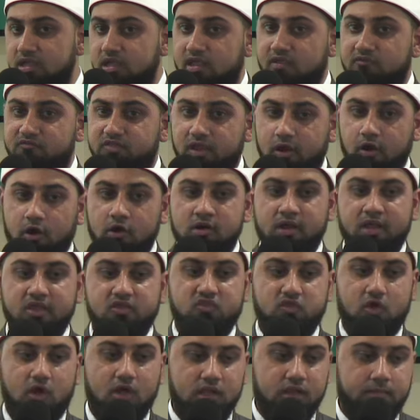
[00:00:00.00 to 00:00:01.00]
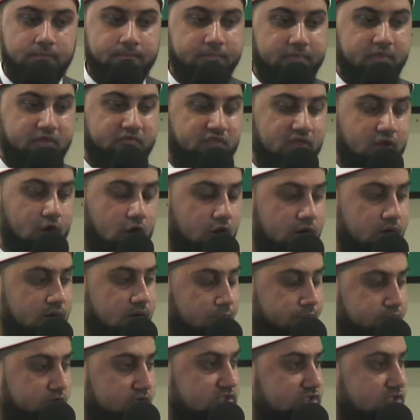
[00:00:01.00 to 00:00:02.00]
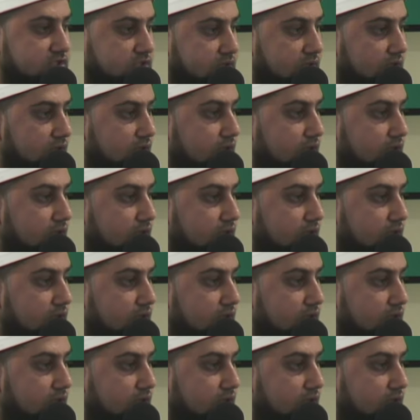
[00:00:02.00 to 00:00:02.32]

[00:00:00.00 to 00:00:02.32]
If they are a zalim, if they are an oppressor,